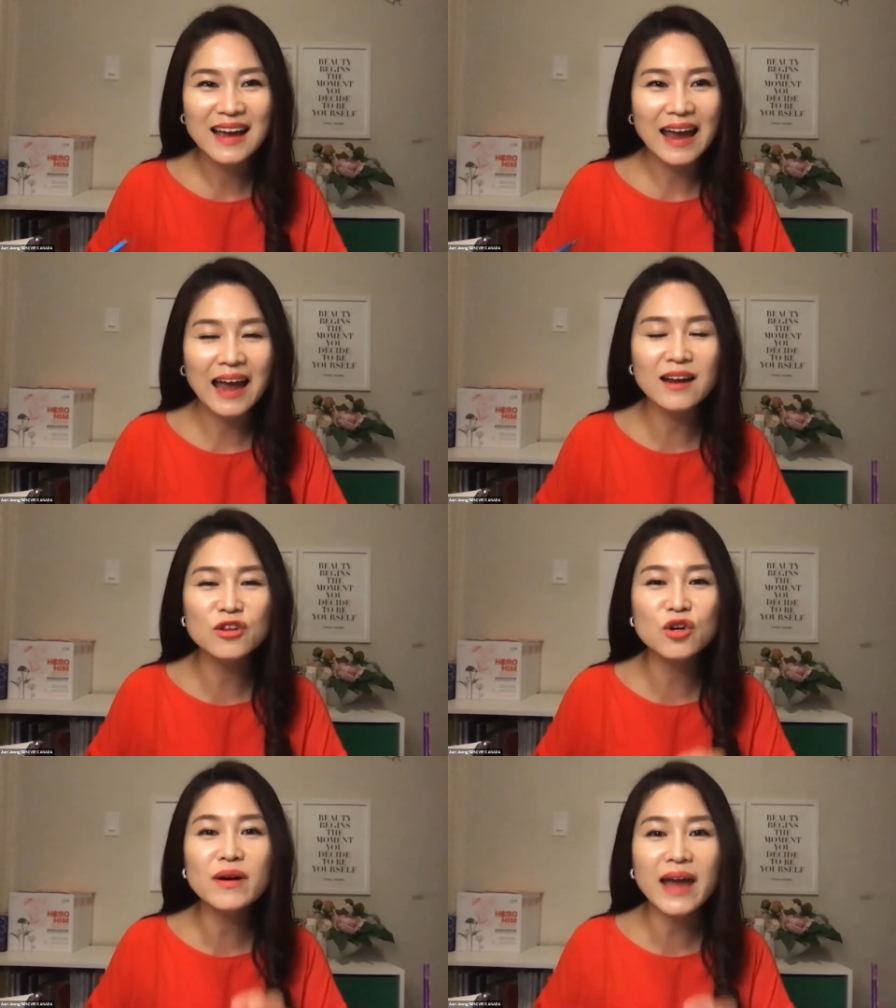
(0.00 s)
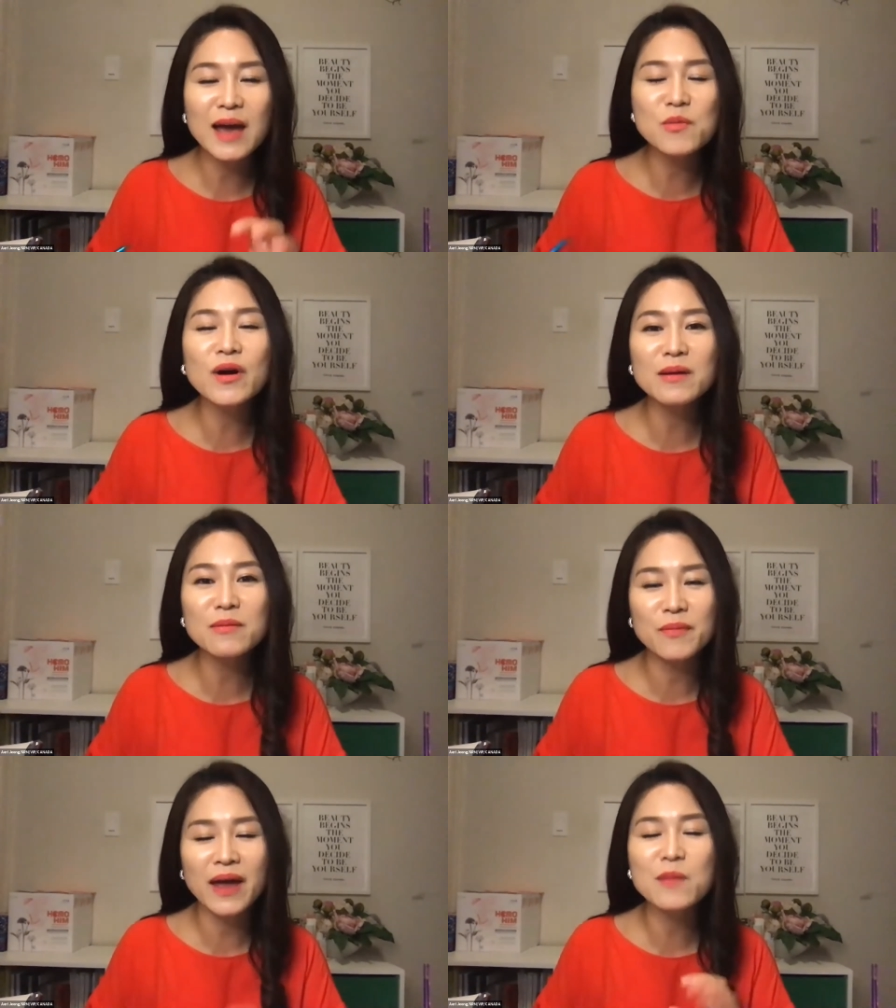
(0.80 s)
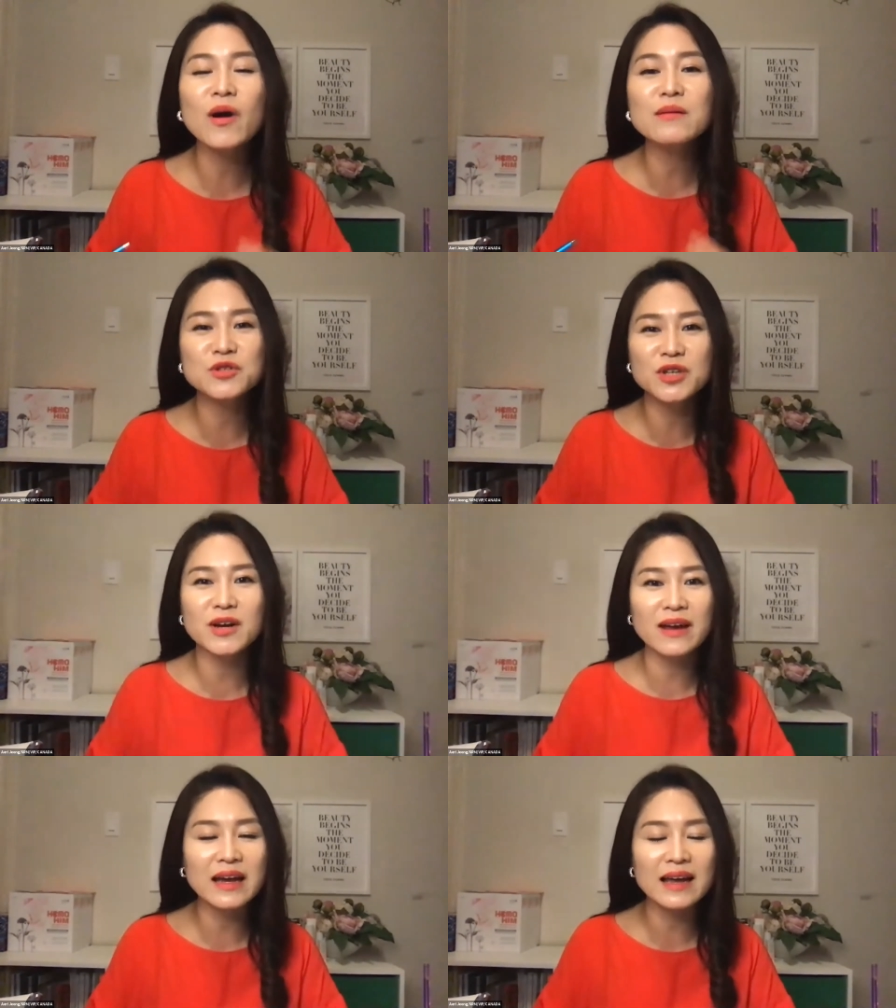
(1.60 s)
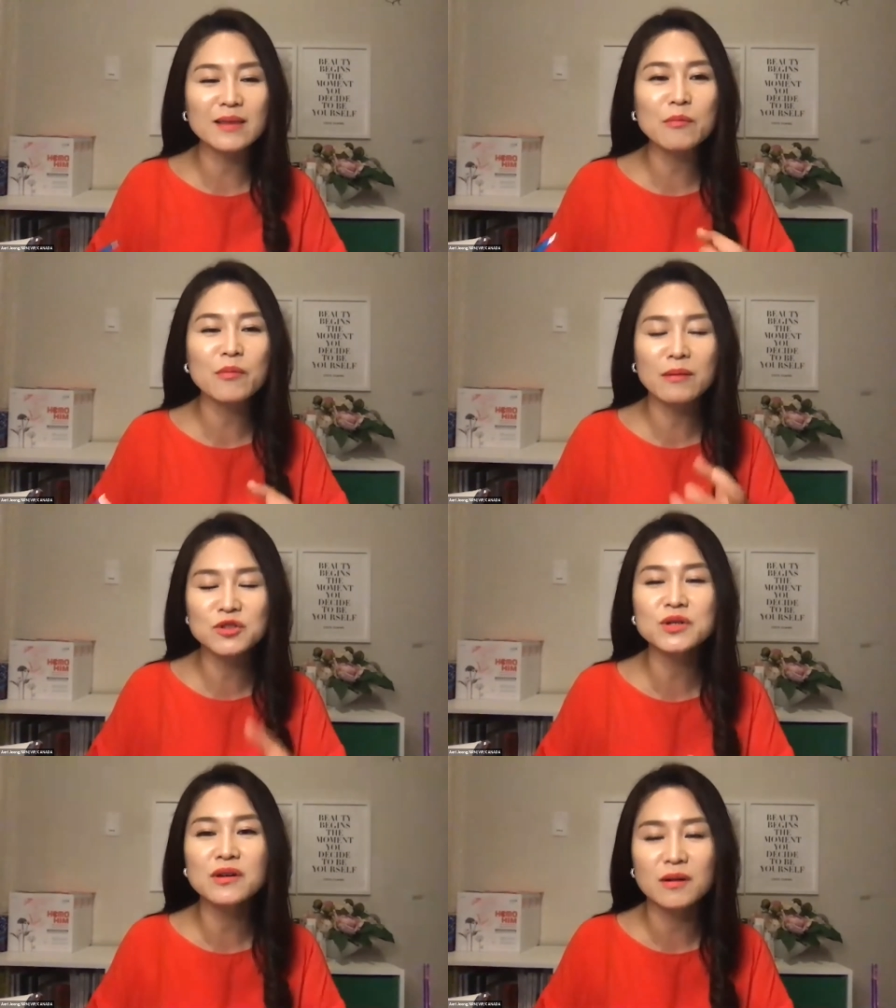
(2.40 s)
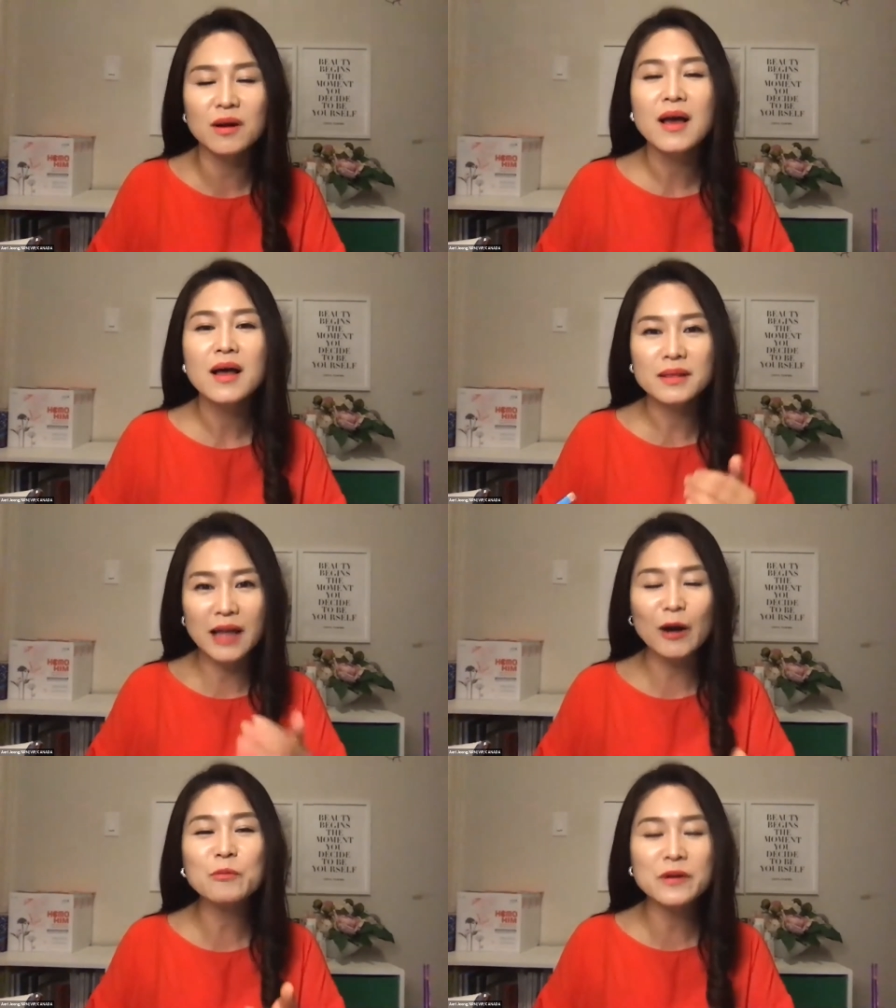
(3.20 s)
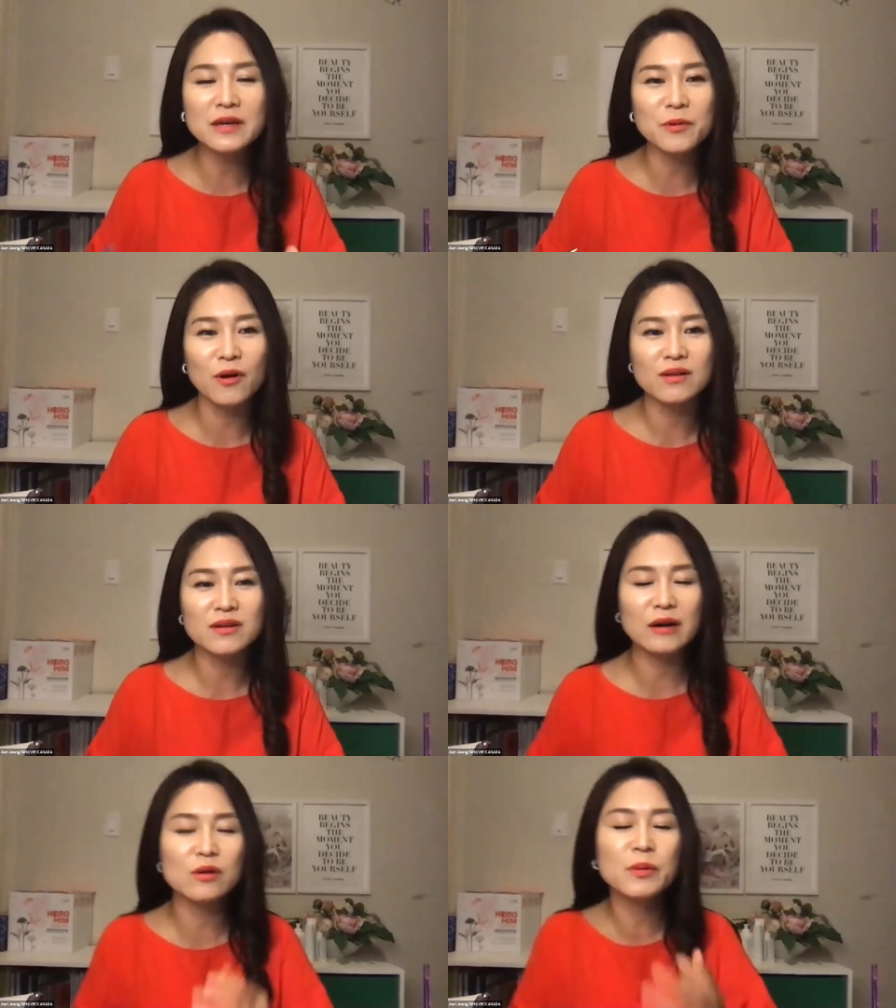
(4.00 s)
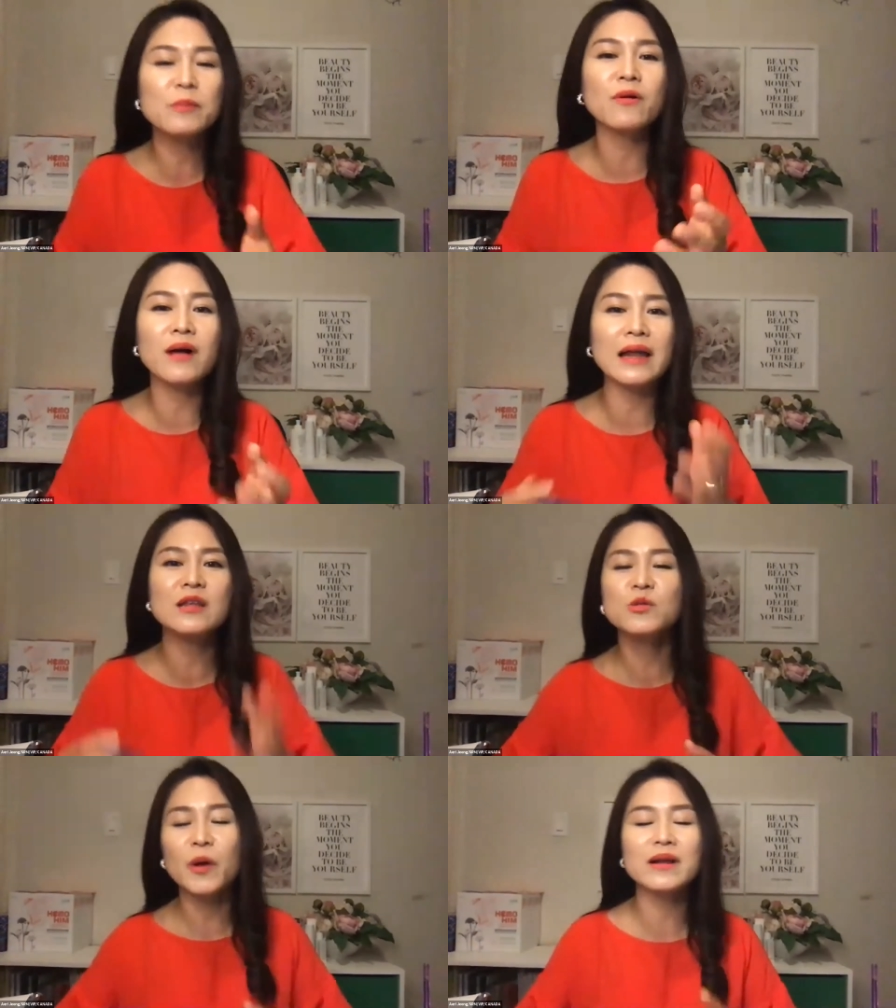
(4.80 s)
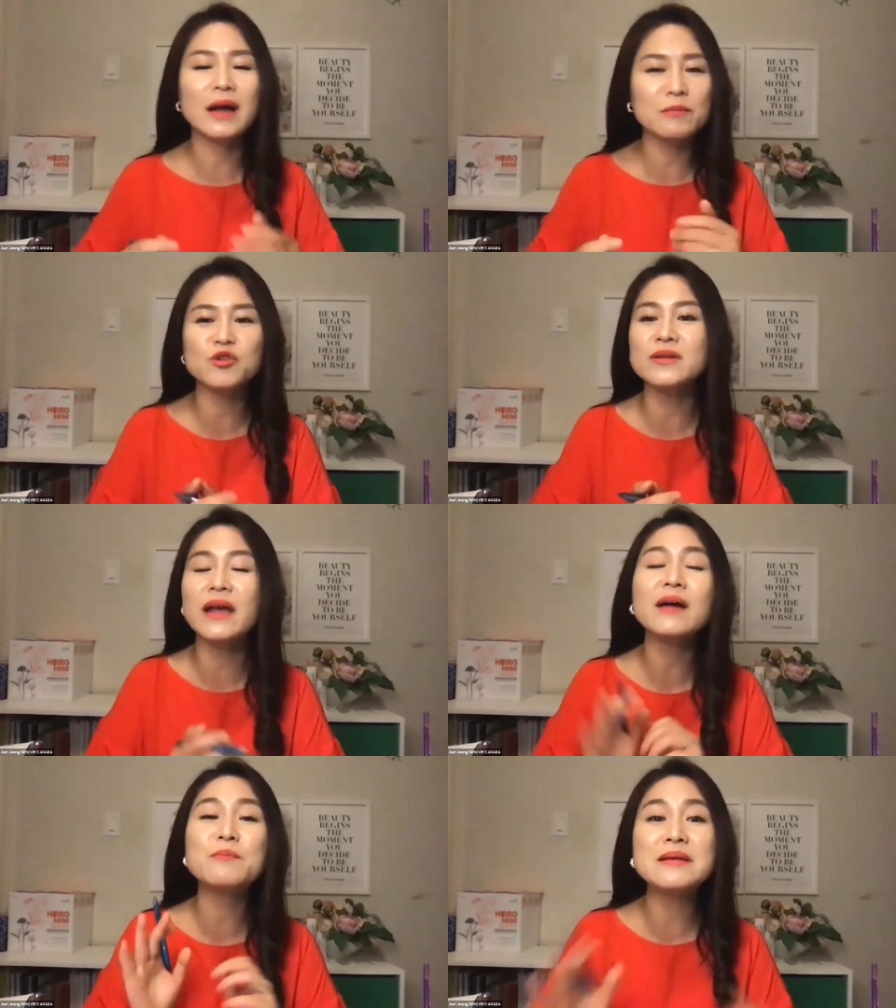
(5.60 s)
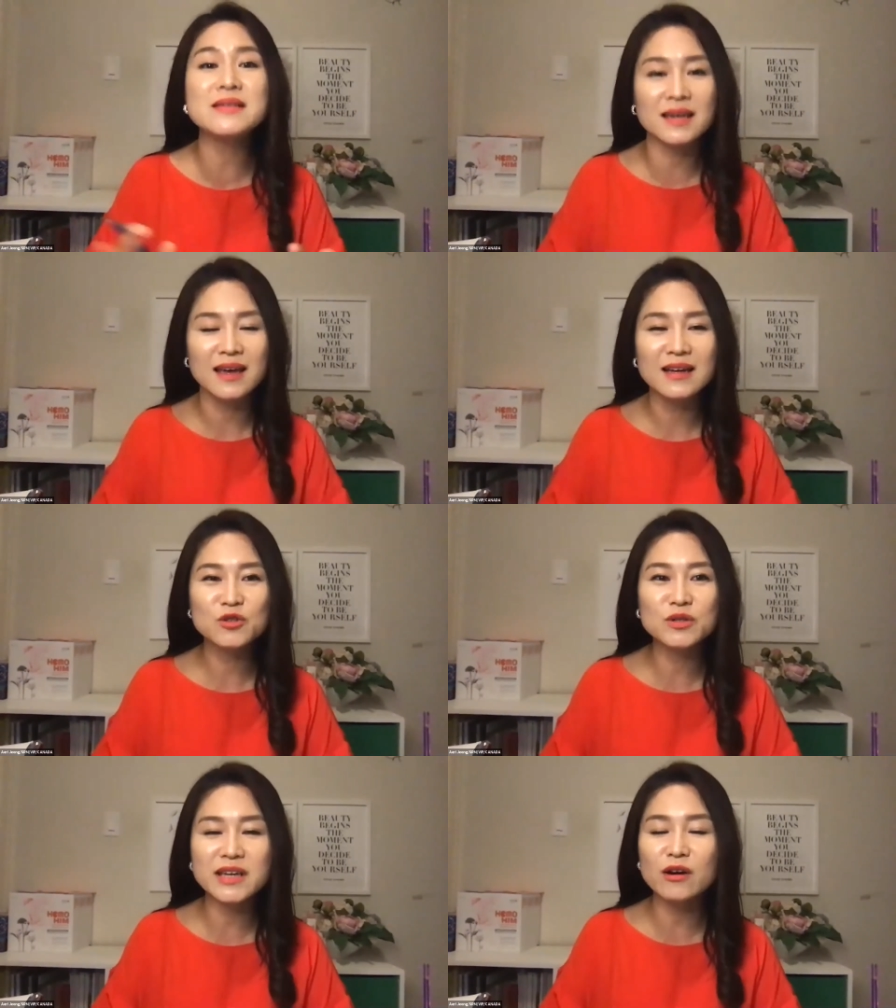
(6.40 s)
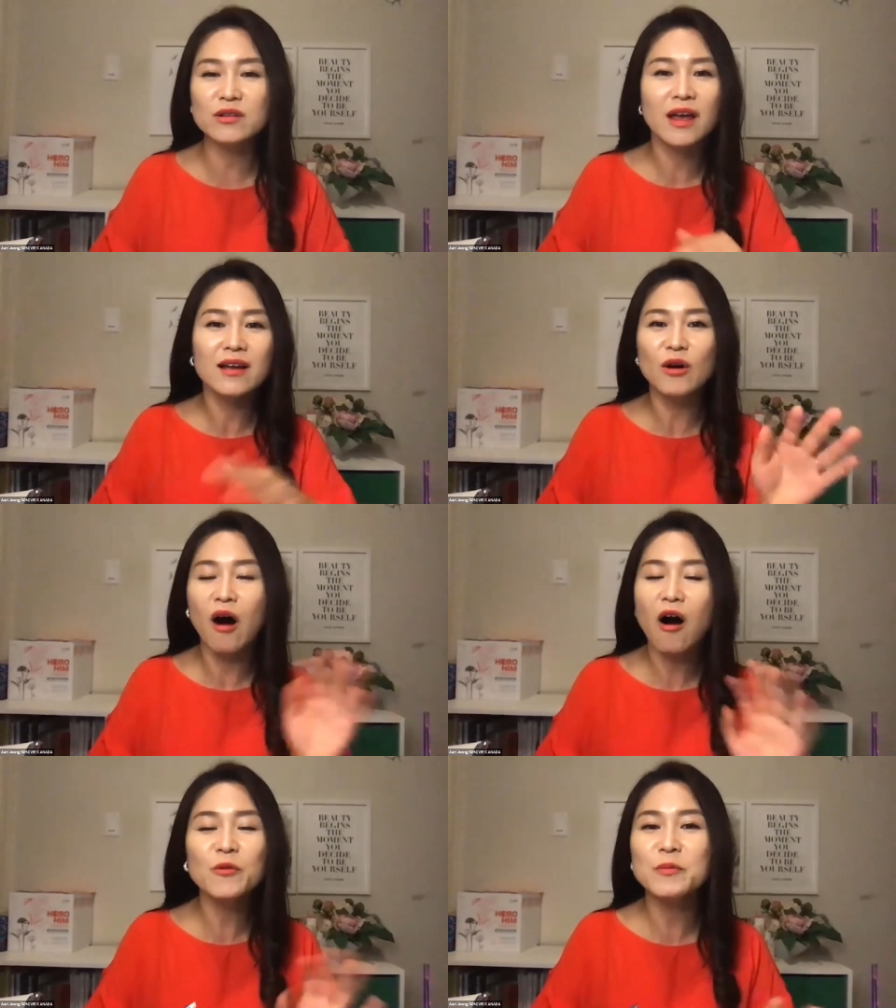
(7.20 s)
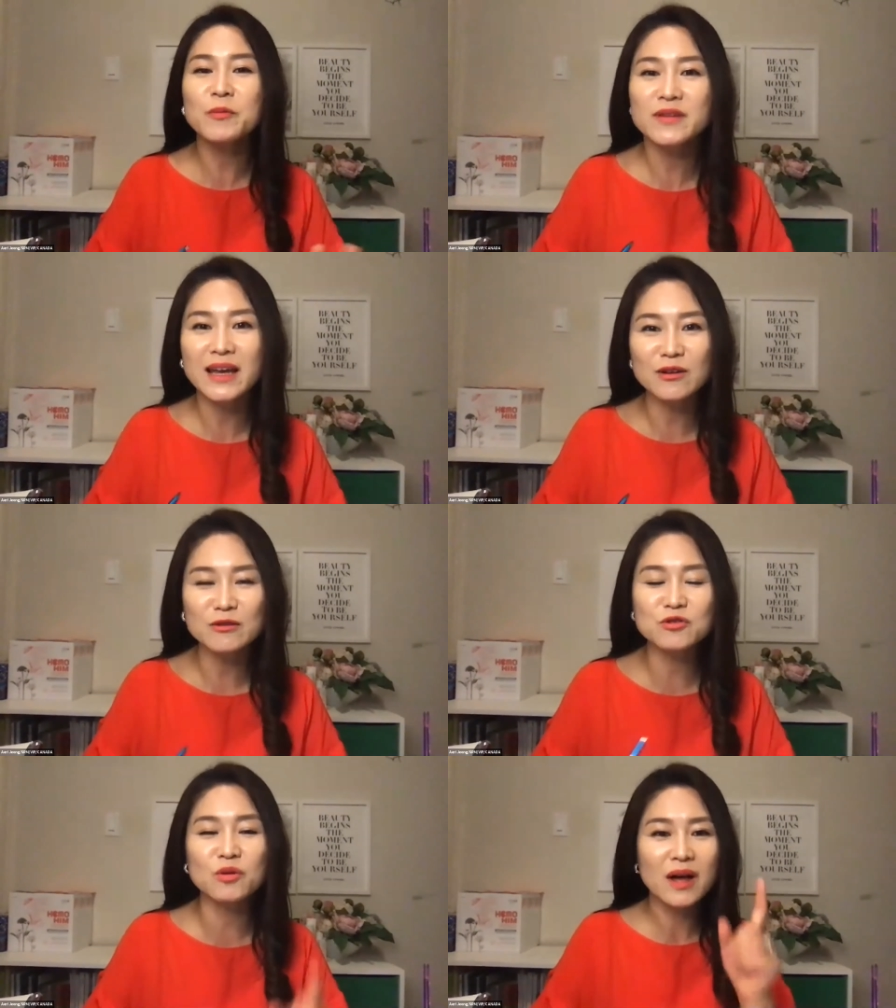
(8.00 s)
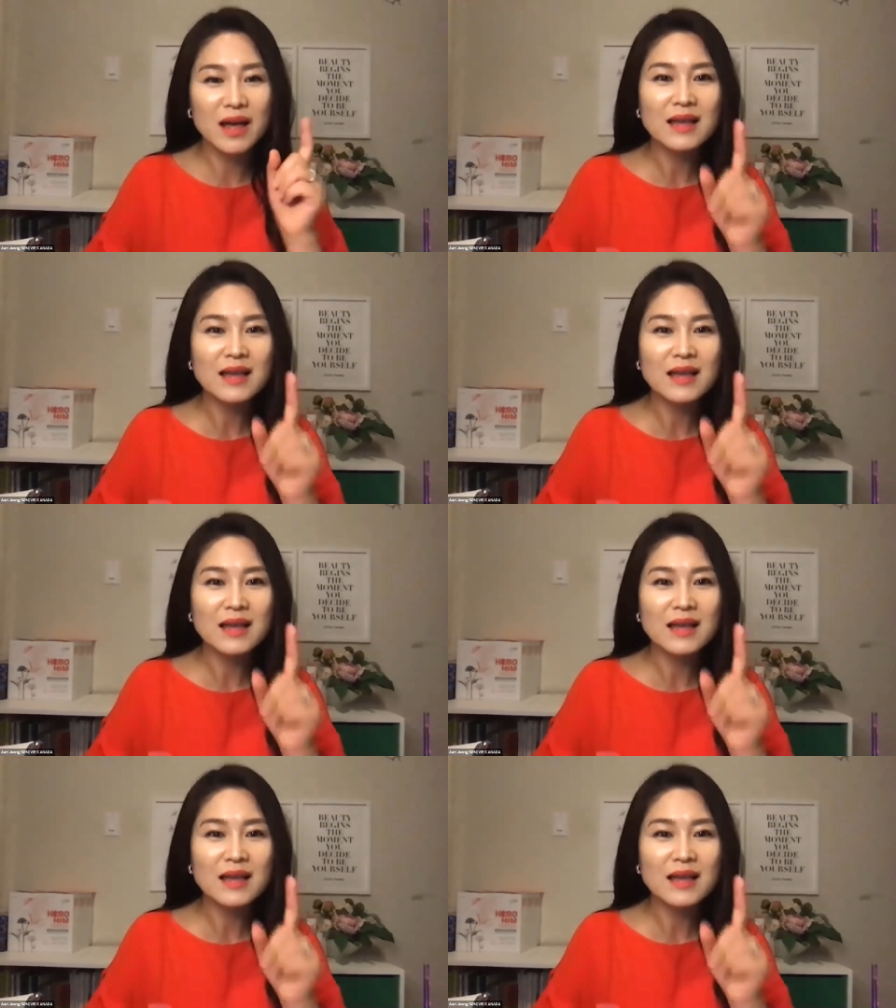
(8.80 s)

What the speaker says: And your Himohim sharing, I'm sure a lot of people got inspired. I'm sure they got busy to share to all the people they know too.